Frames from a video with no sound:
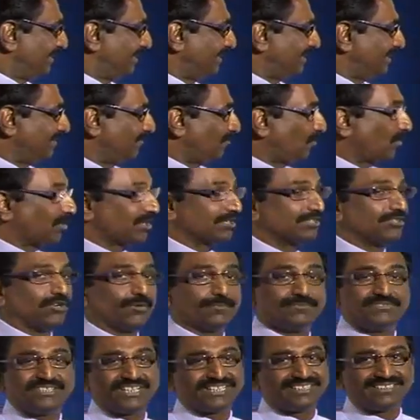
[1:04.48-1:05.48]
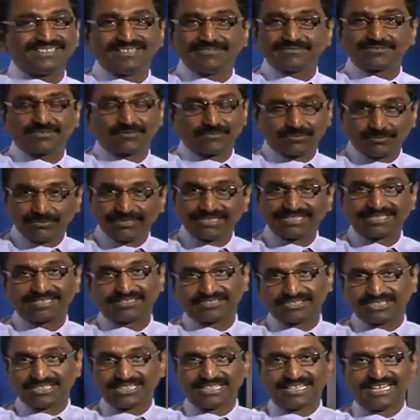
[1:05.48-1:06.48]
what are the objectives of doing
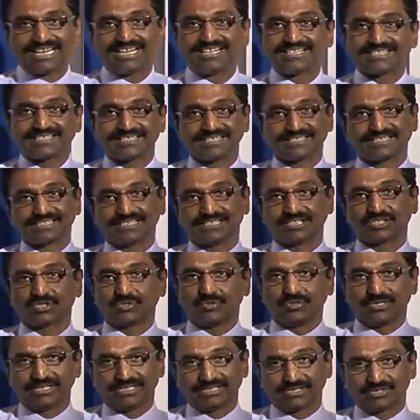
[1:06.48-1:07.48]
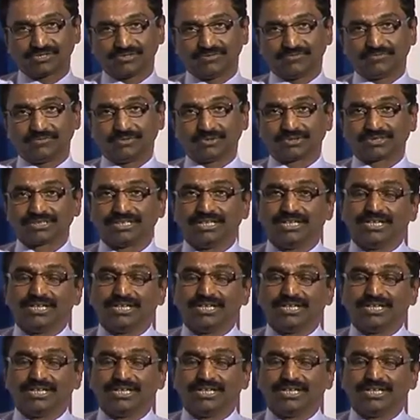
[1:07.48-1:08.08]
such an analysis, and so on and so forth.